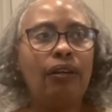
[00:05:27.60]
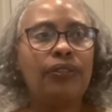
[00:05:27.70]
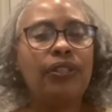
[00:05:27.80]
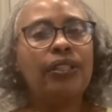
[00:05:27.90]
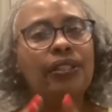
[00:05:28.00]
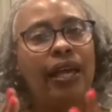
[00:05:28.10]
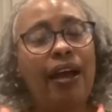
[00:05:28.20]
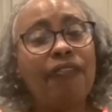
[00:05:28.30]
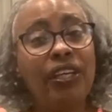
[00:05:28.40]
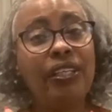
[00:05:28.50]
since
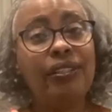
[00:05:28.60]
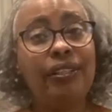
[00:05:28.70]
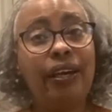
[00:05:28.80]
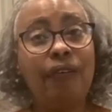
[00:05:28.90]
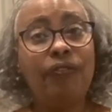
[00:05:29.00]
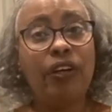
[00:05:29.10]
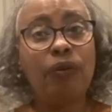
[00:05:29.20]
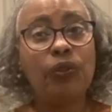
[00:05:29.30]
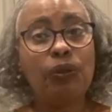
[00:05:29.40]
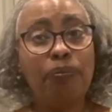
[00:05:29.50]
after his death, there
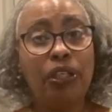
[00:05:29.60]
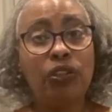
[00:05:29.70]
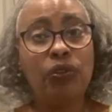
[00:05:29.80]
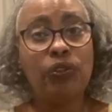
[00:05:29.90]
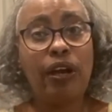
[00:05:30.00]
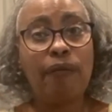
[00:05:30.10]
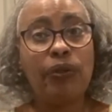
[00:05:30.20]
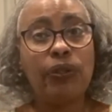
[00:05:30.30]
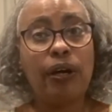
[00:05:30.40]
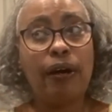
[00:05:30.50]
were some pictures that was,